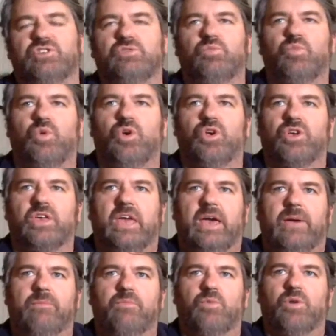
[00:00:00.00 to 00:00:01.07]
have lost work,
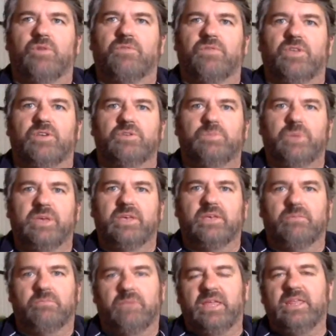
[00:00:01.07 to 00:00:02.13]
um, work for those
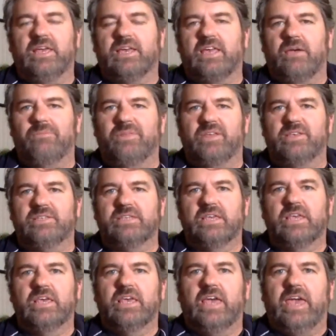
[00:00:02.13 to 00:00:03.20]
big media
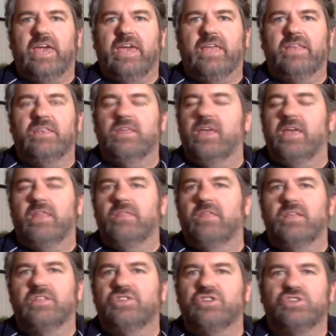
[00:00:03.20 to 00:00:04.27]
companies, and
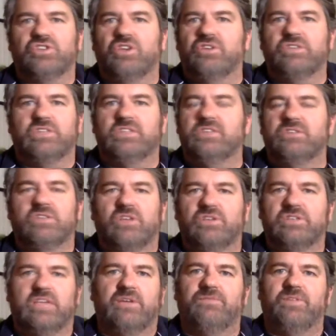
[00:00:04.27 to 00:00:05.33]
and it just shows that there's
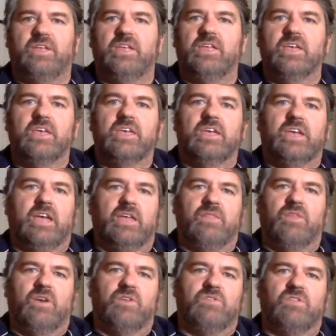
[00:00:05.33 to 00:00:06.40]
no safety
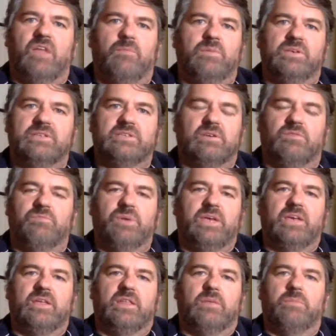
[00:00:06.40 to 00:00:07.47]
in those numbers of
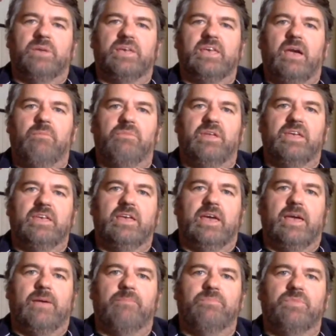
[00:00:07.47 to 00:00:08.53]
being in a big
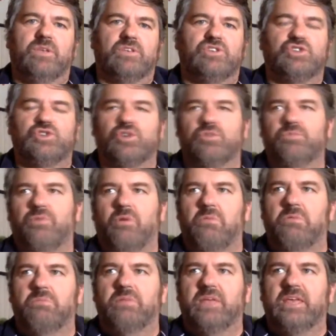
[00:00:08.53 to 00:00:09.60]
company. Um, it should
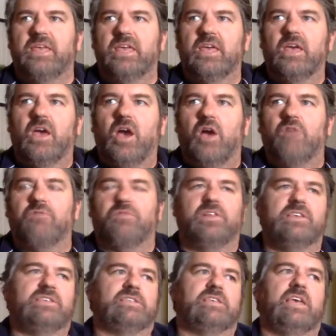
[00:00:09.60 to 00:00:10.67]
probably,
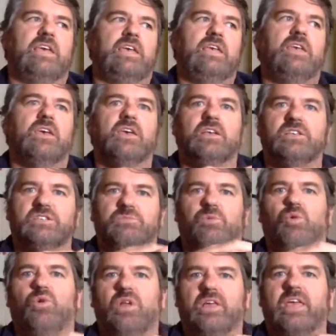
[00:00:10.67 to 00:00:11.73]
hopefully, see
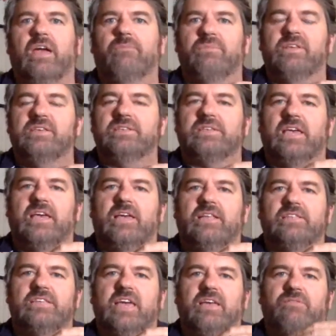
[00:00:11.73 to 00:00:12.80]
smaller companies
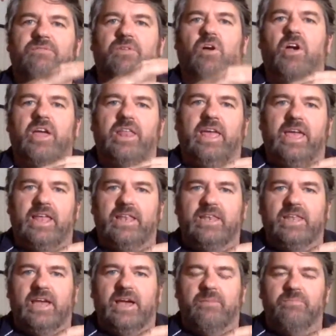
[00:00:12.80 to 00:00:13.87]
uh, take flight
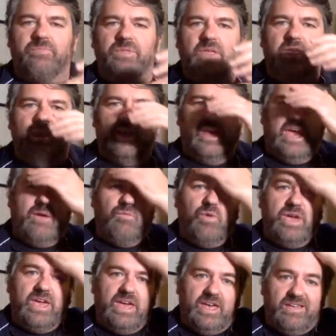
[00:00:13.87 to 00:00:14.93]
and um,
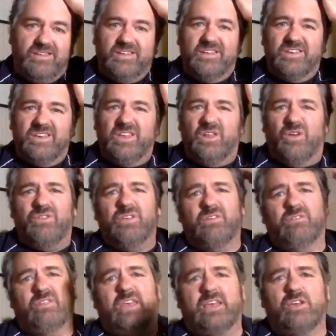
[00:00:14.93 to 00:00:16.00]
and where you know
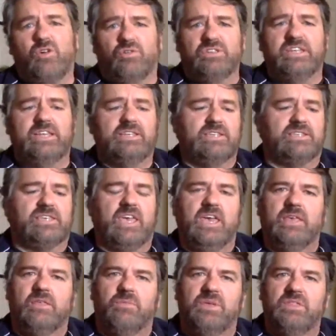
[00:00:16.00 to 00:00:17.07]
that that content is
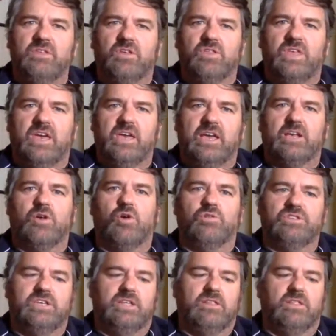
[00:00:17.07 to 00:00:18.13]
king. I mean, they are
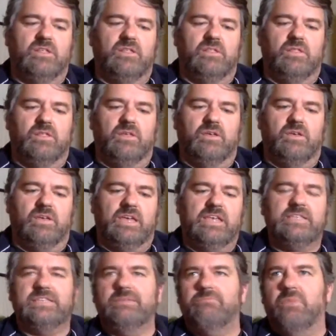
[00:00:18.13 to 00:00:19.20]
content uh,
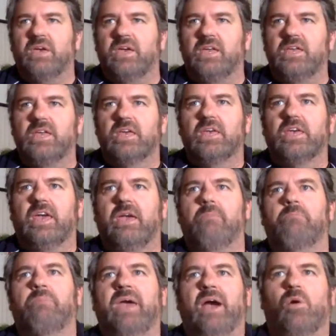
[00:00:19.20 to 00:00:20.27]
NZME
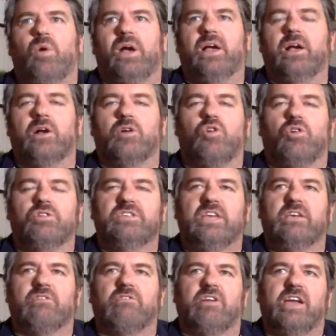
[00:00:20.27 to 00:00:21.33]
and Bauer are
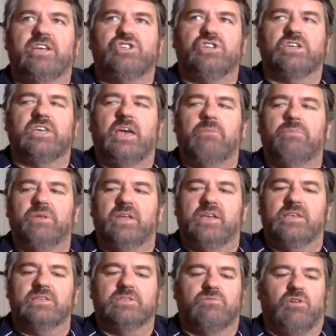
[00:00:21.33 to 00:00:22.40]
content creation
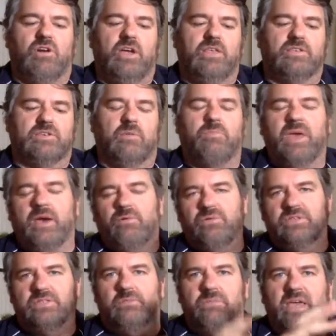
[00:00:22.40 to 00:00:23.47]
companies, right? So mm.
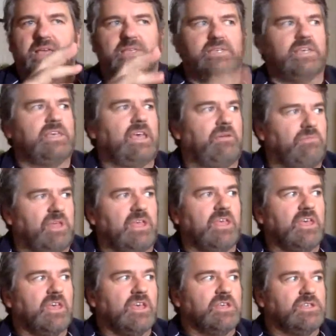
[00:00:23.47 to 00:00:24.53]
Bauer was the magazine
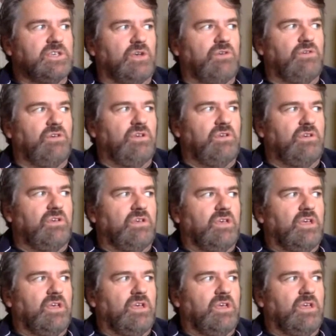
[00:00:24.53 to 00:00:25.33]
company. So,